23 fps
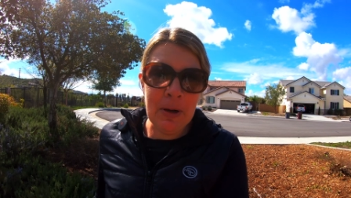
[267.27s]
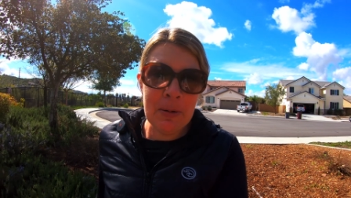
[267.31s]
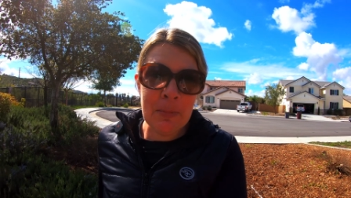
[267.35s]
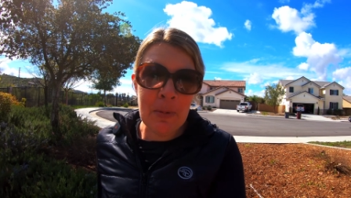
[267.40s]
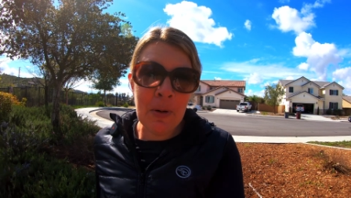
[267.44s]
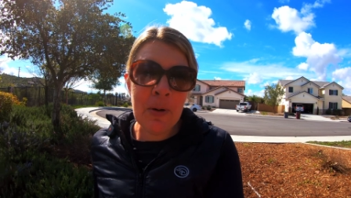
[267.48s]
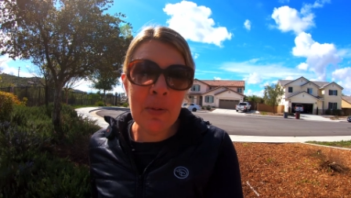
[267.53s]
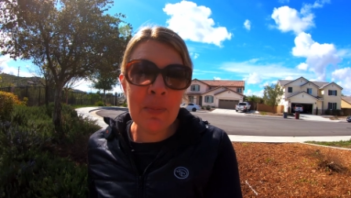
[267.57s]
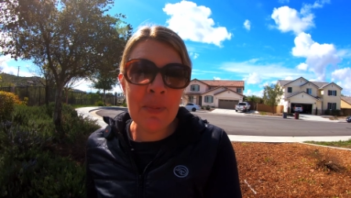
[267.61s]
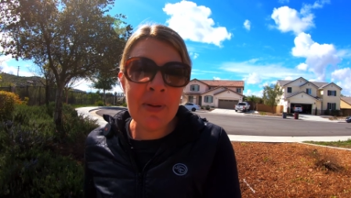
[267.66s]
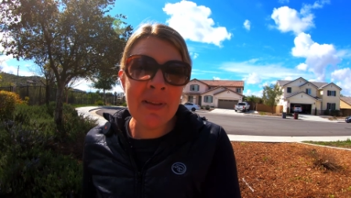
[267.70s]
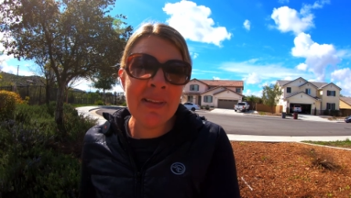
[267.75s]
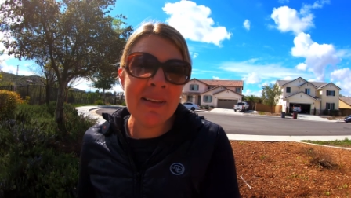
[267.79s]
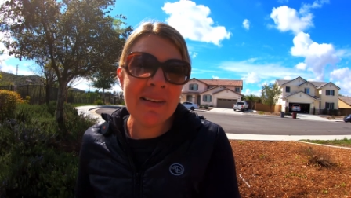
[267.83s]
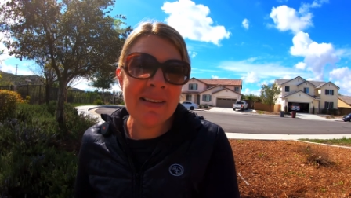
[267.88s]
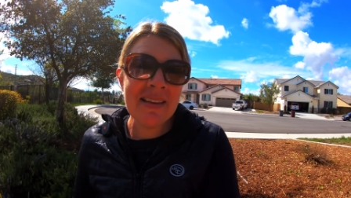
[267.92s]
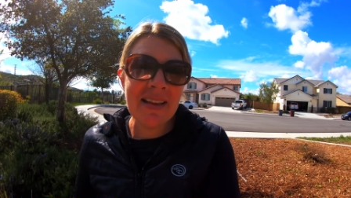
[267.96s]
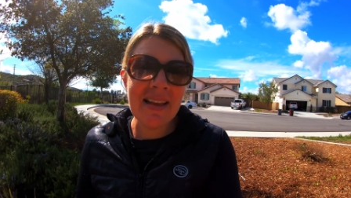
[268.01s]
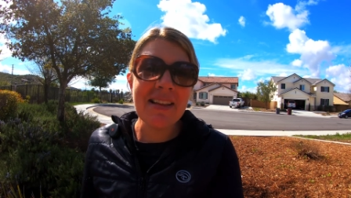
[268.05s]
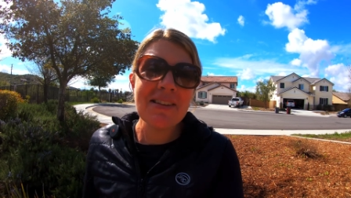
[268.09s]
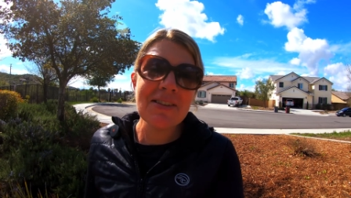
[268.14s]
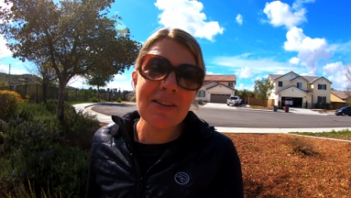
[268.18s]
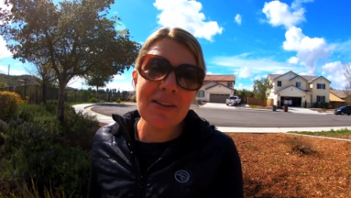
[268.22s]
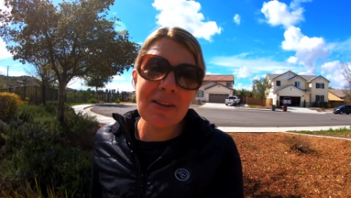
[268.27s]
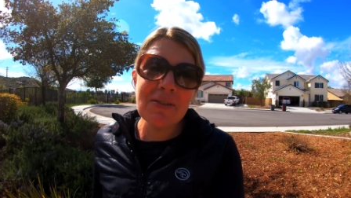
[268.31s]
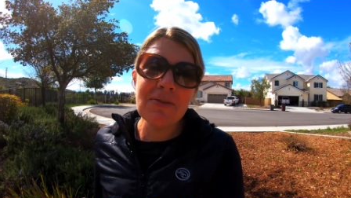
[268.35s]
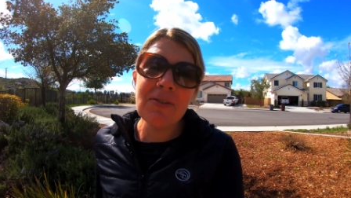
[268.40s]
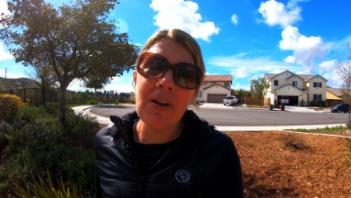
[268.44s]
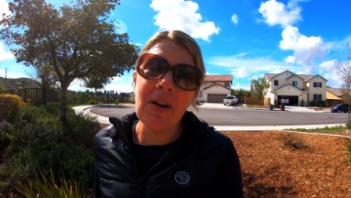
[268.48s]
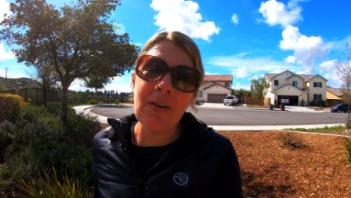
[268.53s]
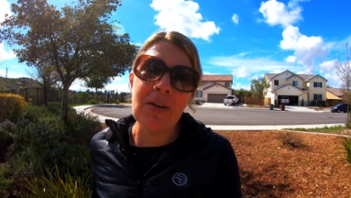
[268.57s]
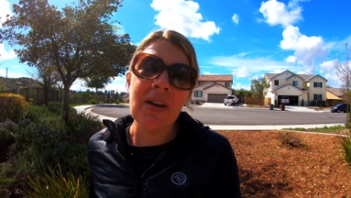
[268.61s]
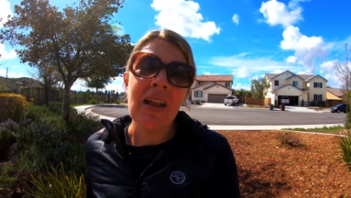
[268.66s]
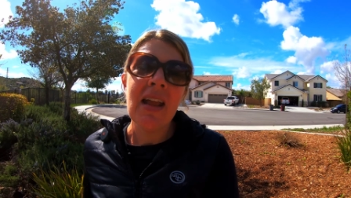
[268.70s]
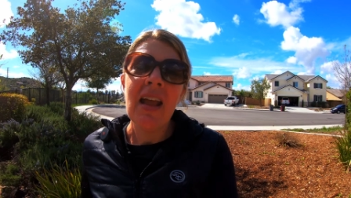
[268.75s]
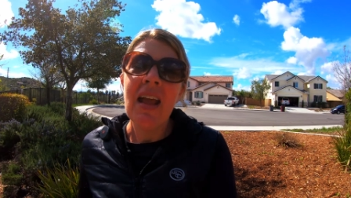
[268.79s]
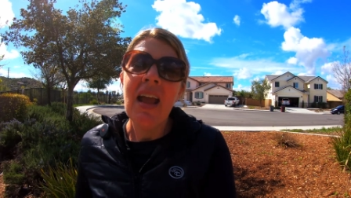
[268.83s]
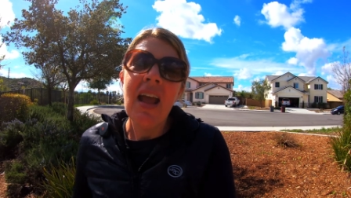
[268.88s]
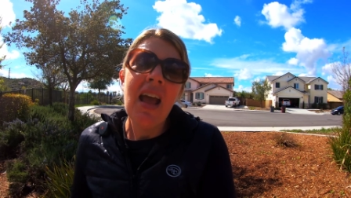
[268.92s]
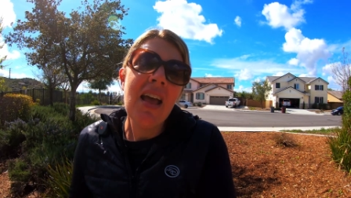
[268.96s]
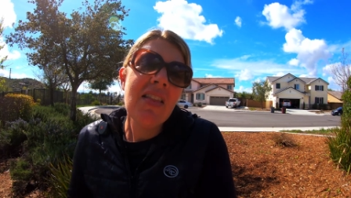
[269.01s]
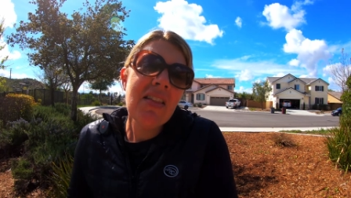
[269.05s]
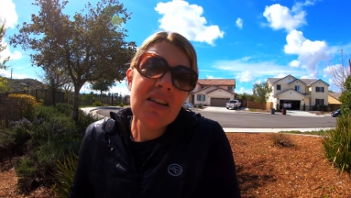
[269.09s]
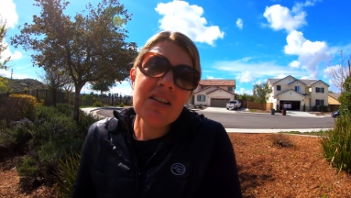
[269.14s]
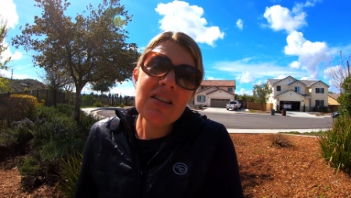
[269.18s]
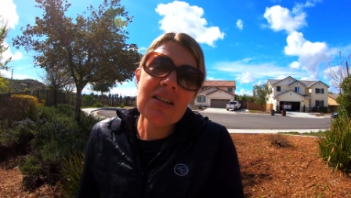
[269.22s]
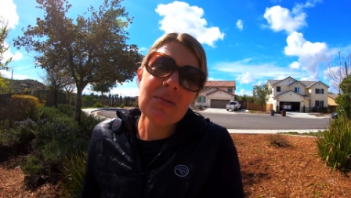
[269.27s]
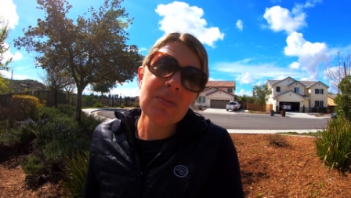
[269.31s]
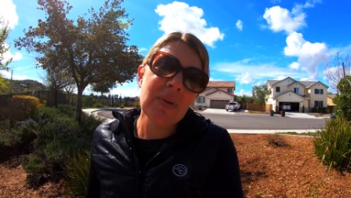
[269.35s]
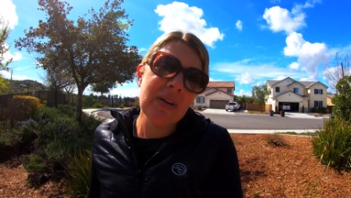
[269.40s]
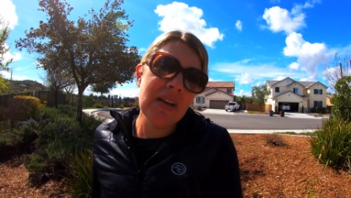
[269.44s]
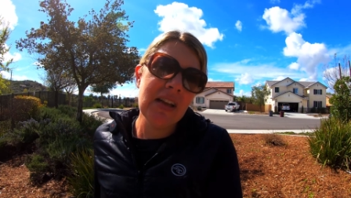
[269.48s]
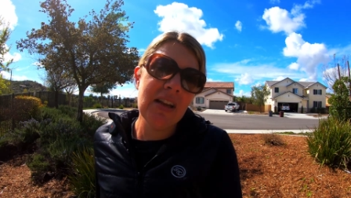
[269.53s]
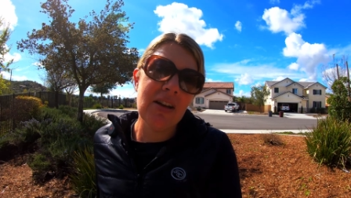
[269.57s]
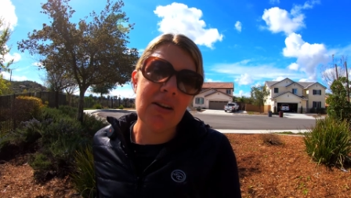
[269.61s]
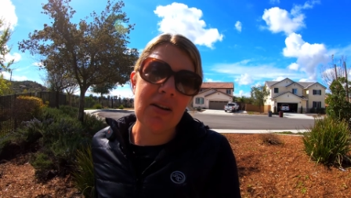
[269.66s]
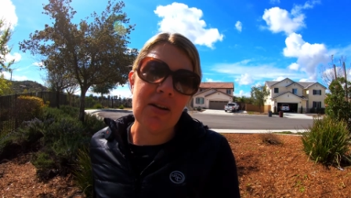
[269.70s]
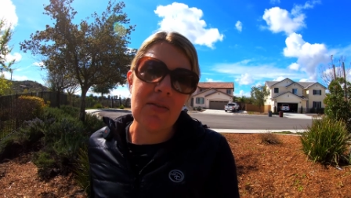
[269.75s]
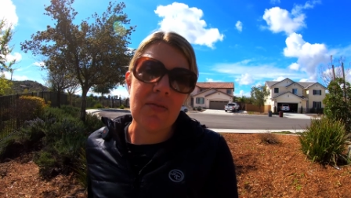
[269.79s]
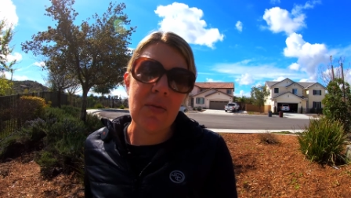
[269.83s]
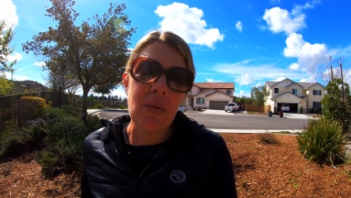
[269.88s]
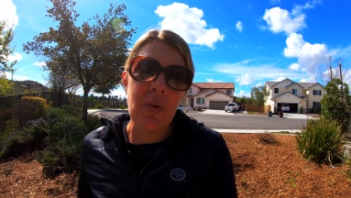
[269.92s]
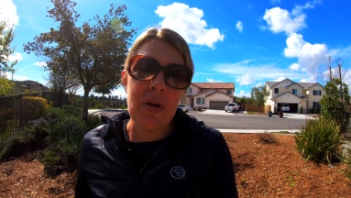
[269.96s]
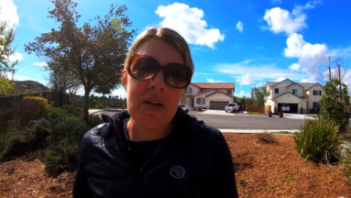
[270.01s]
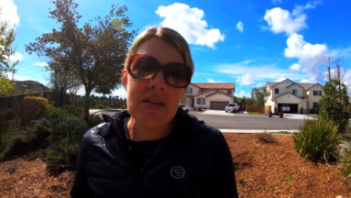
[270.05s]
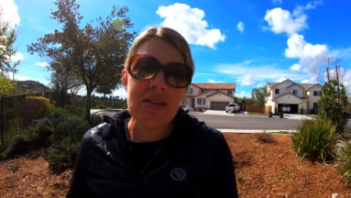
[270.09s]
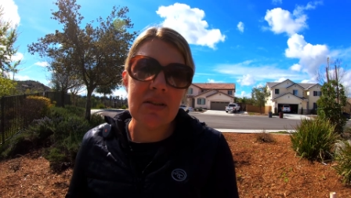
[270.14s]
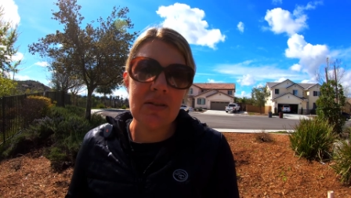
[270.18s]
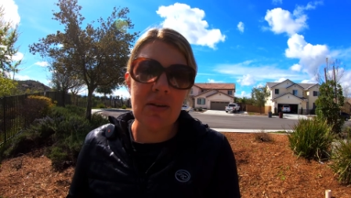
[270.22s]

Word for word: are more willing to answer the phone and they just want to hear your voice.